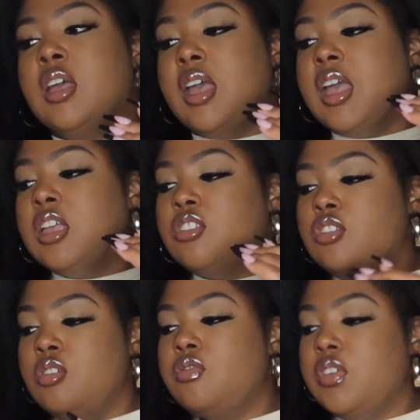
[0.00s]
and
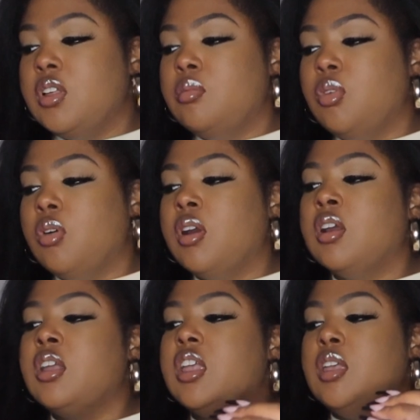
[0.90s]
you feel
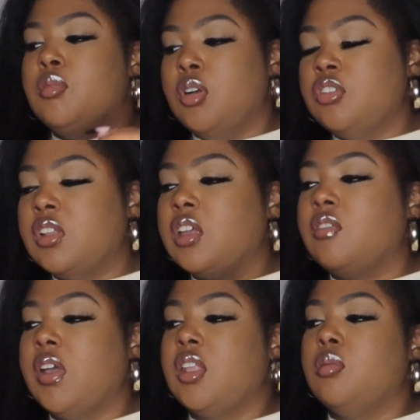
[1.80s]
more emotionally
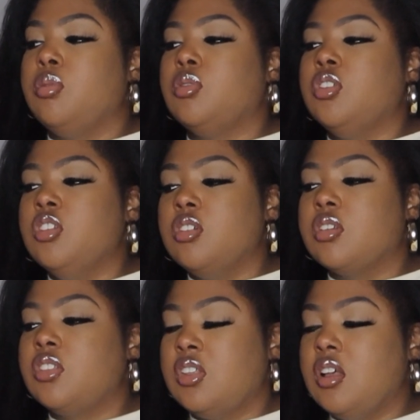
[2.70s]
available to
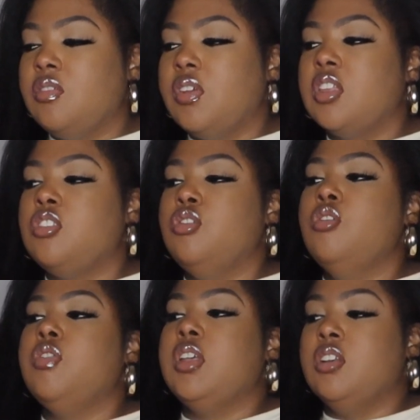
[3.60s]
yourself, and
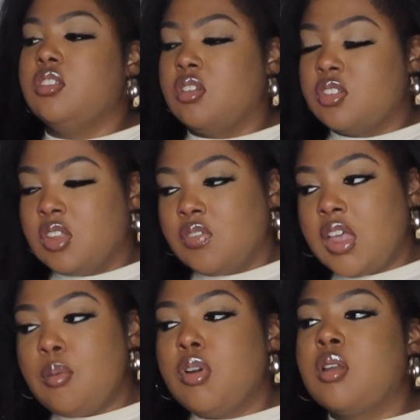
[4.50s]
you've healed yourself and
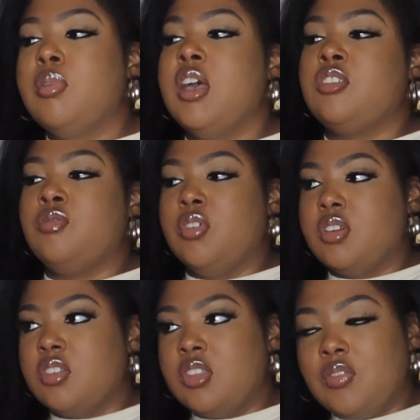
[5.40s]
have more compassion for
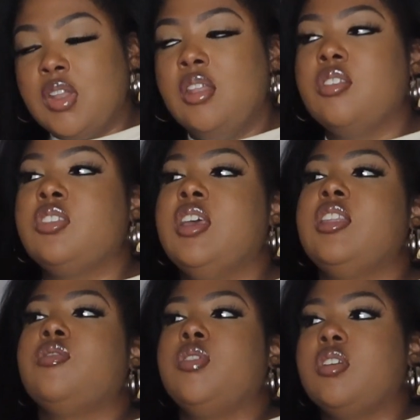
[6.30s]
yourself and
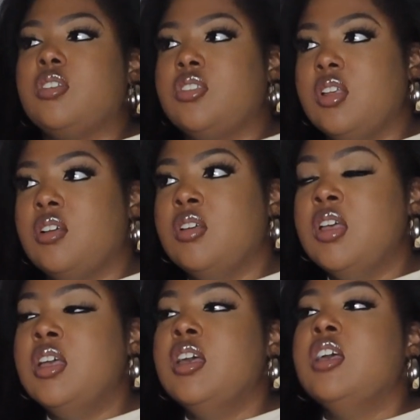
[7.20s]
understanding for yourself,
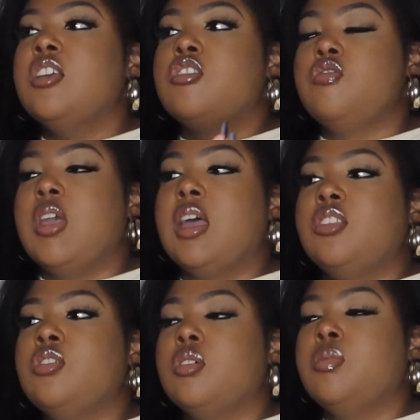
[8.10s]
you've gotten
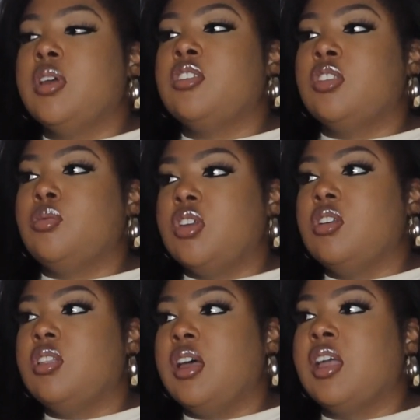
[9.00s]
to a place to where
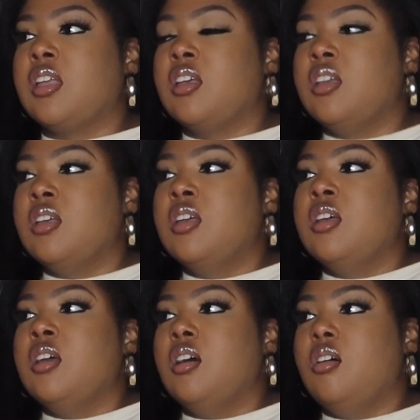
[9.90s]
you're like,
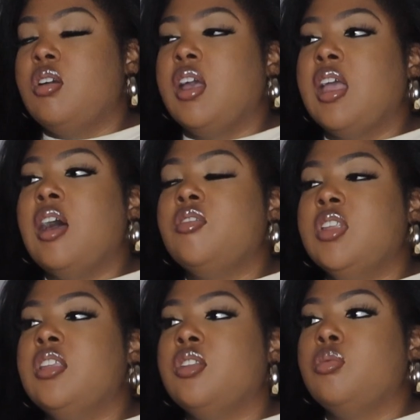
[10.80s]
okay, I've
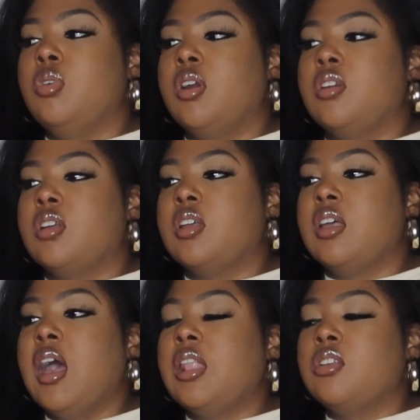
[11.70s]
done the work.
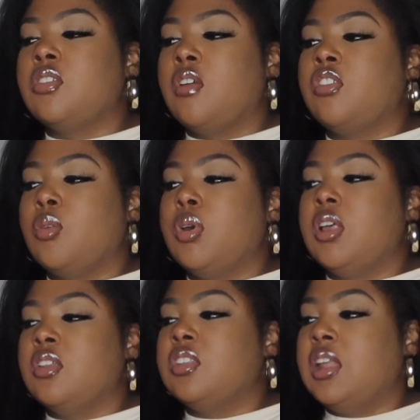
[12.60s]
I deserve someone
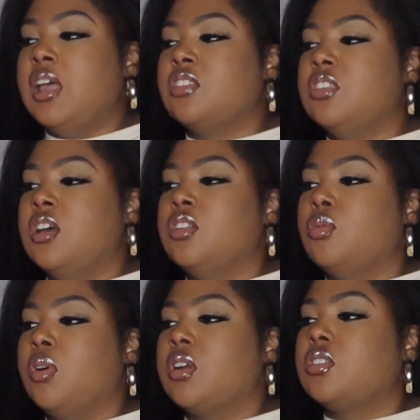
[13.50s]
else that has done the
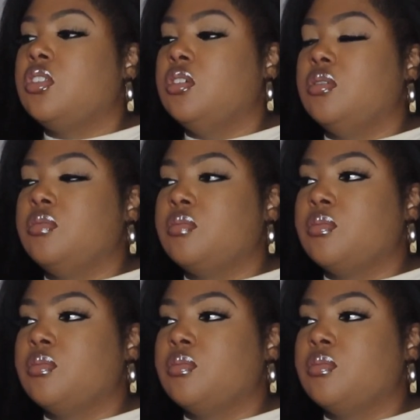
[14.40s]
work too.